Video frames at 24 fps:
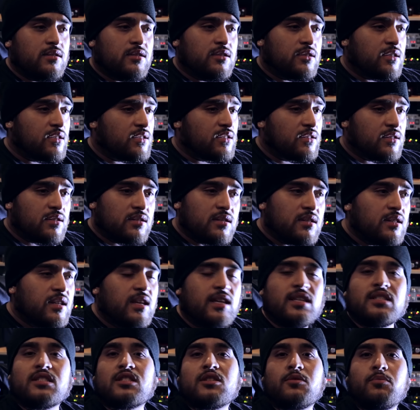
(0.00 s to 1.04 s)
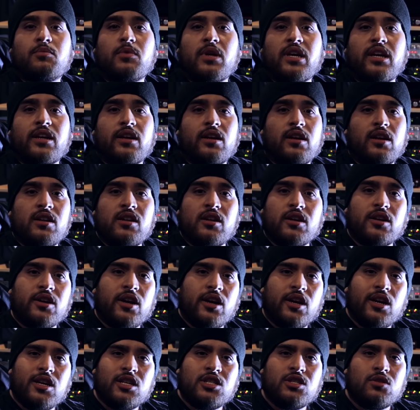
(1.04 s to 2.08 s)
just needs to hear an
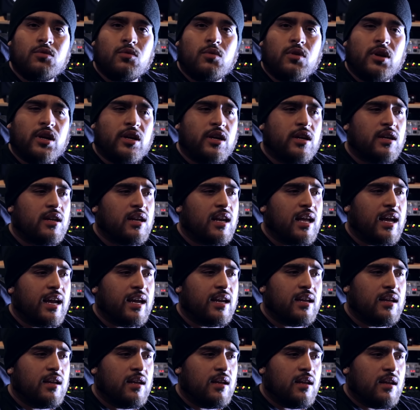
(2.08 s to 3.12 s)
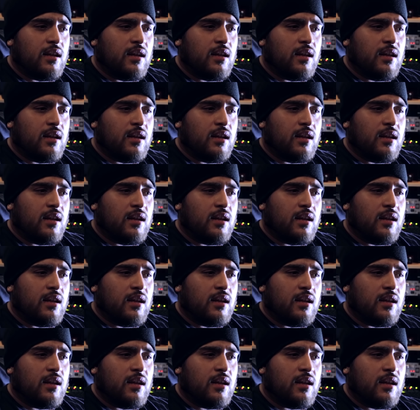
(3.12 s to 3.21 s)
encouraging word like